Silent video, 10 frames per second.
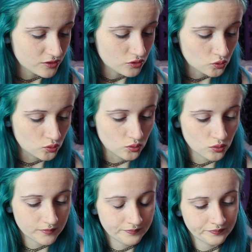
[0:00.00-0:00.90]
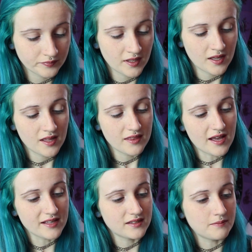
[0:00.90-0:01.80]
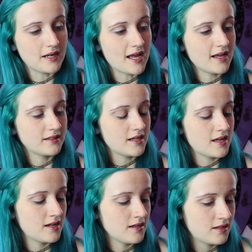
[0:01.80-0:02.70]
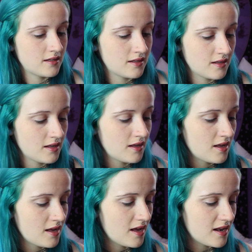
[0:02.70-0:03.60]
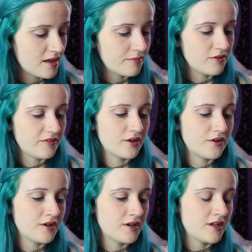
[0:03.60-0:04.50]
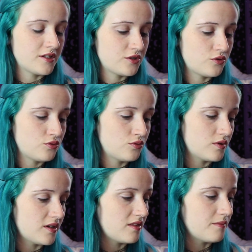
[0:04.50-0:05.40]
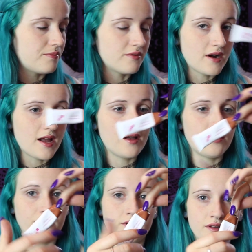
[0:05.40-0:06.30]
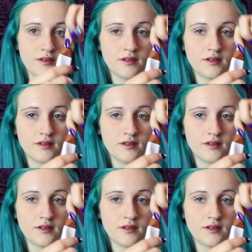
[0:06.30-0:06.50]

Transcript: So that's the black done. Now moving on to the brown,